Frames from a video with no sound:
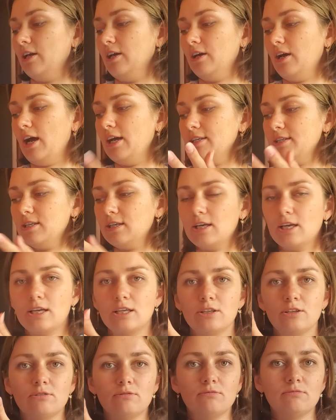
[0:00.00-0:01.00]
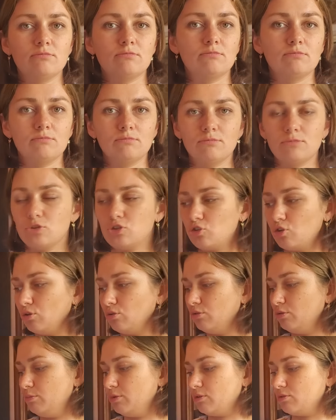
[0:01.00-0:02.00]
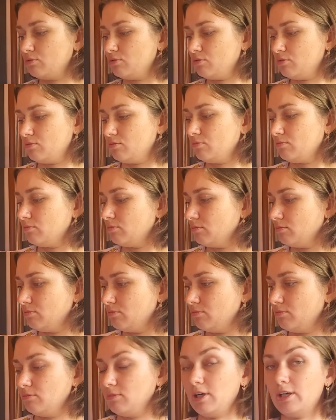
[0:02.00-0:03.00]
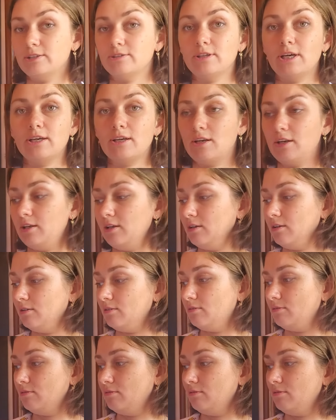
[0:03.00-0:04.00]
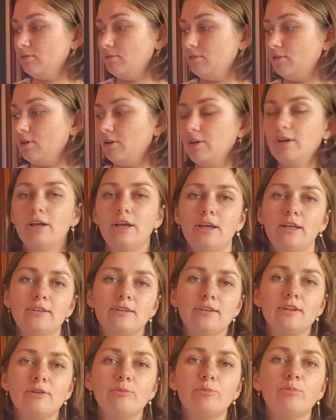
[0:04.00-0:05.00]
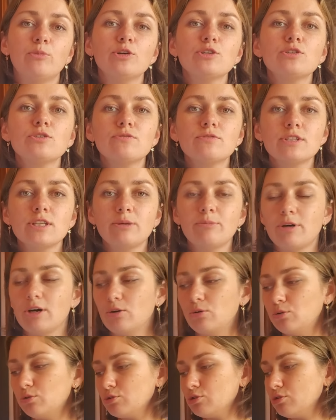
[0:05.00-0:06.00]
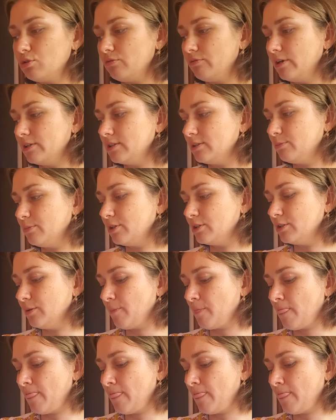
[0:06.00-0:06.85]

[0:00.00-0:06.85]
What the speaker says: I think I can show it because unlikely, and most of them are also available